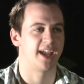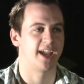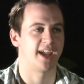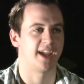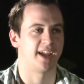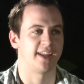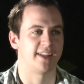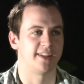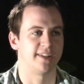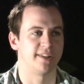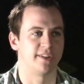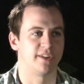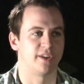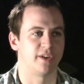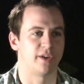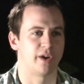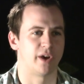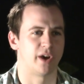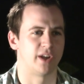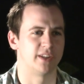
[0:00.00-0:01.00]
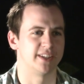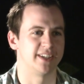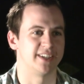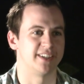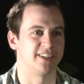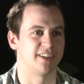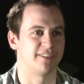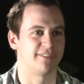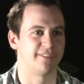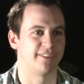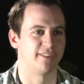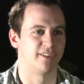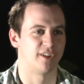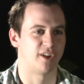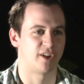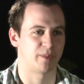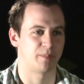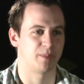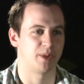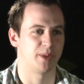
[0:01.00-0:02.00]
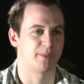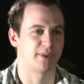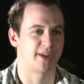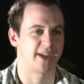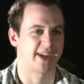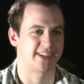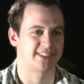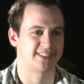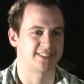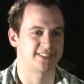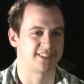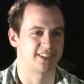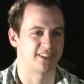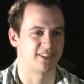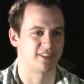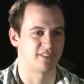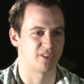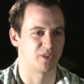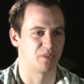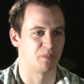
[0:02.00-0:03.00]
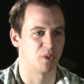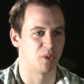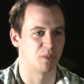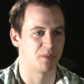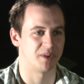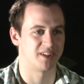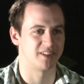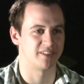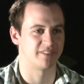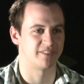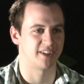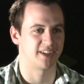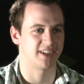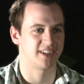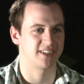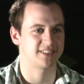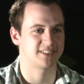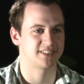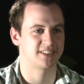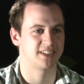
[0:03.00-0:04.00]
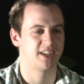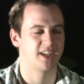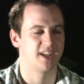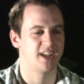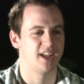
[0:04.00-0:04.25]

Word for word: and oddly enough, a lot of people access it on their mobile device.